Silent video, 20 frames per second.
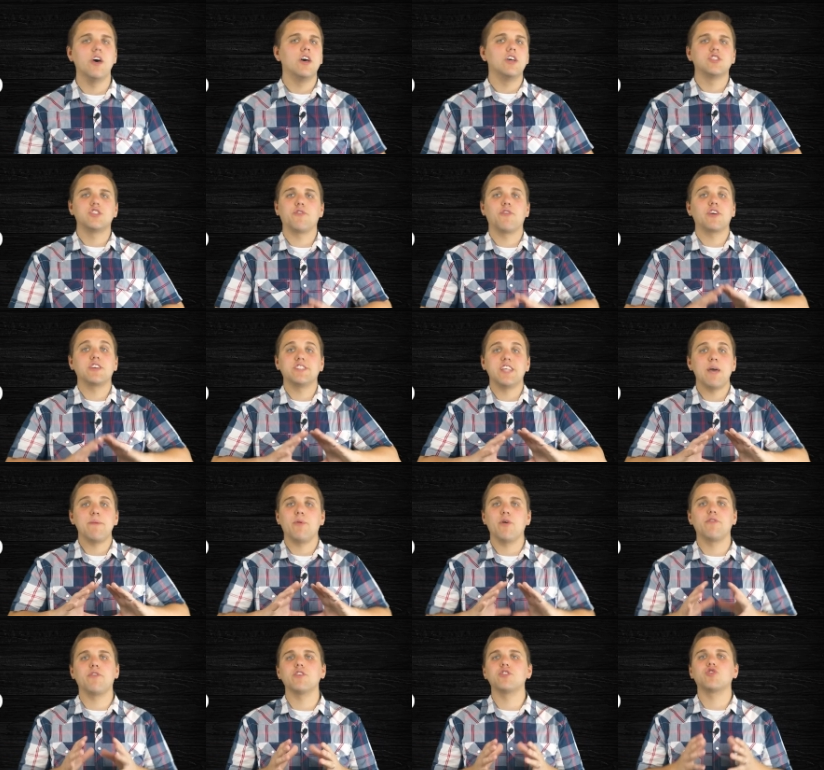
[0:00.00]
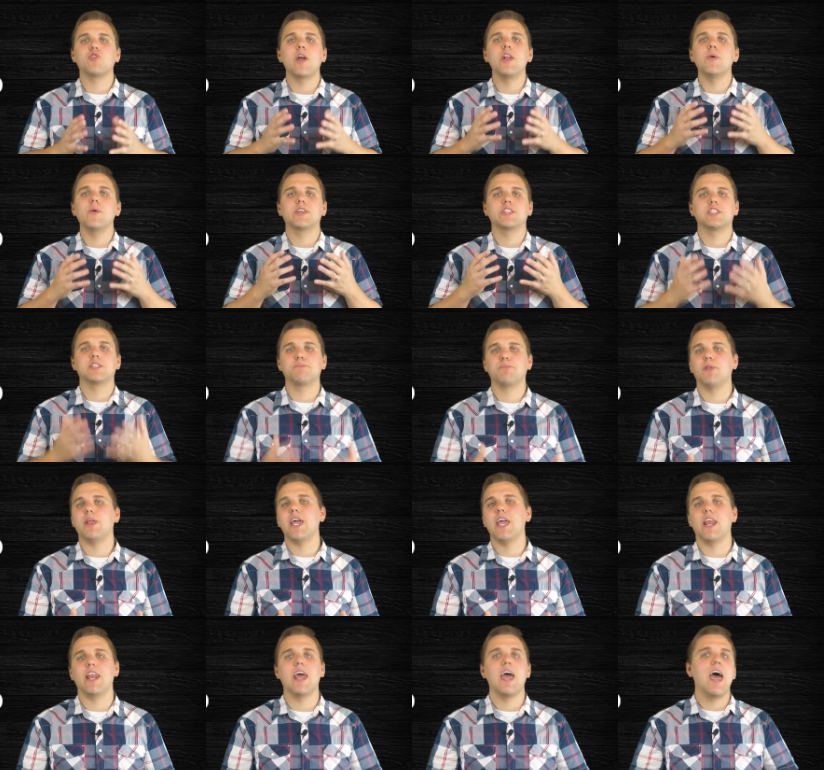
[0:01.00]
So for example, if you're trying to
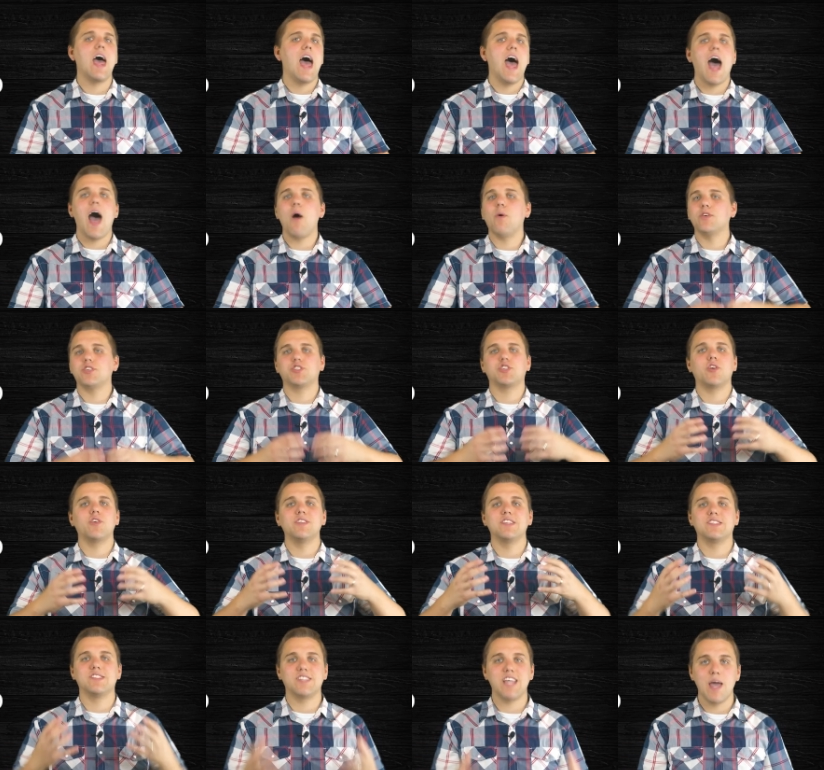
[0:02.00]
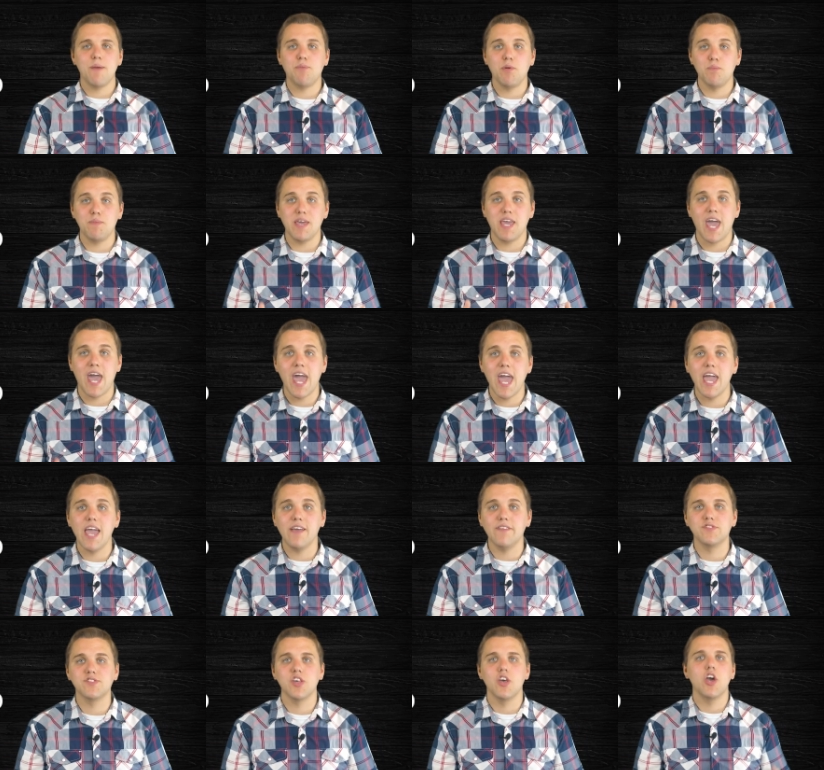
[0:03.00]
explain how a certain sample
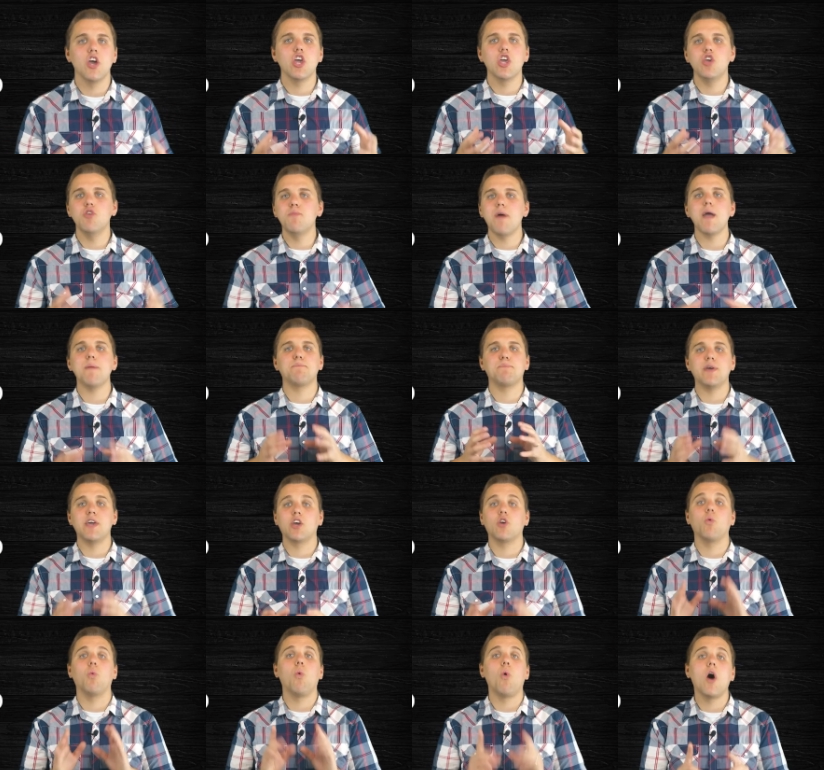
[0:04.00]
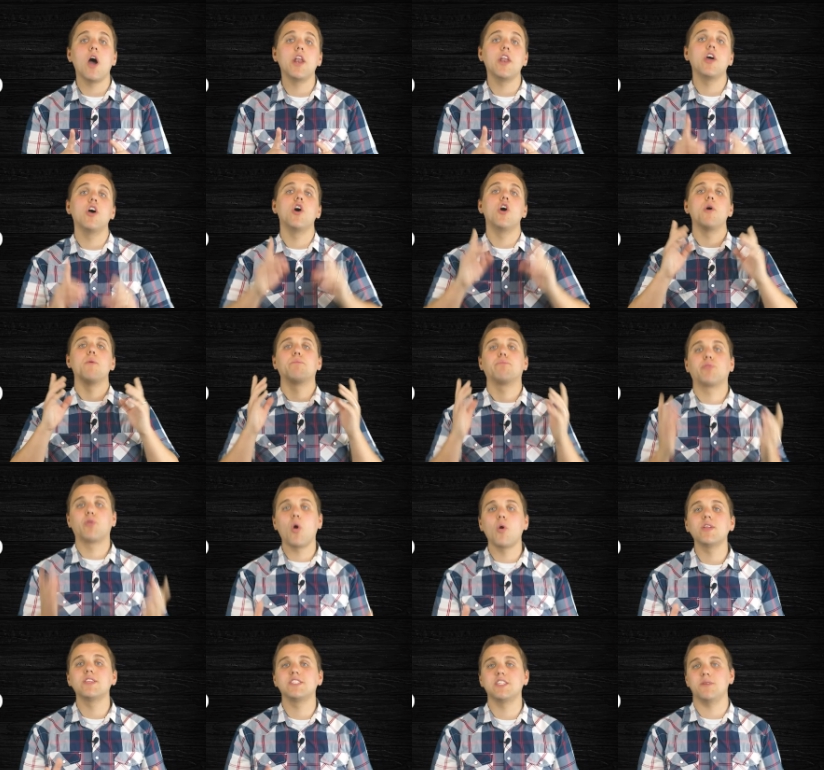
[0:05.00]
behaves, you might pick one
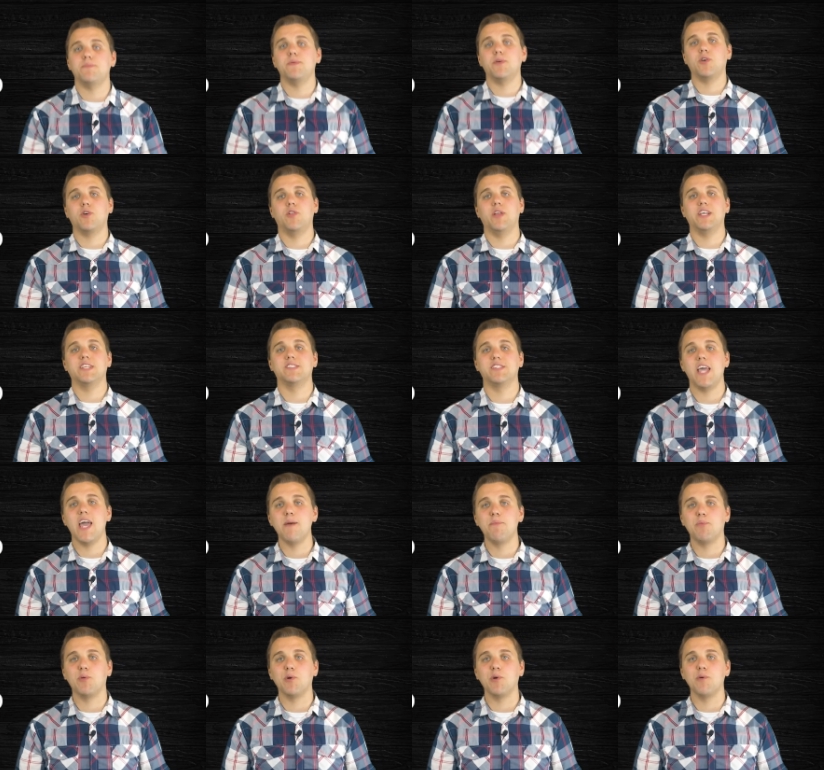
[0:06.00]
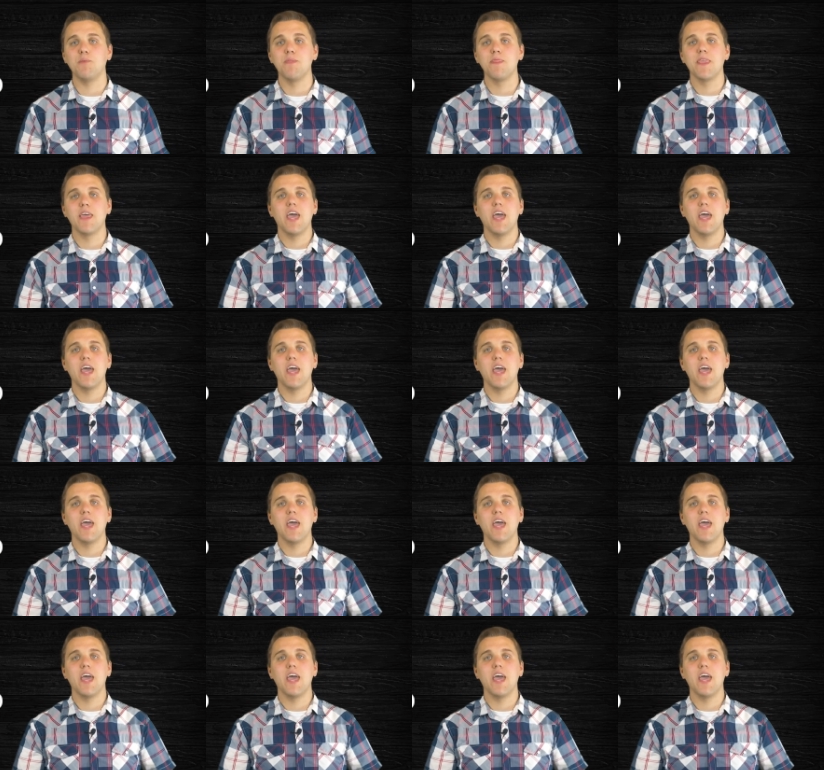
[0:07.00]
prototypical example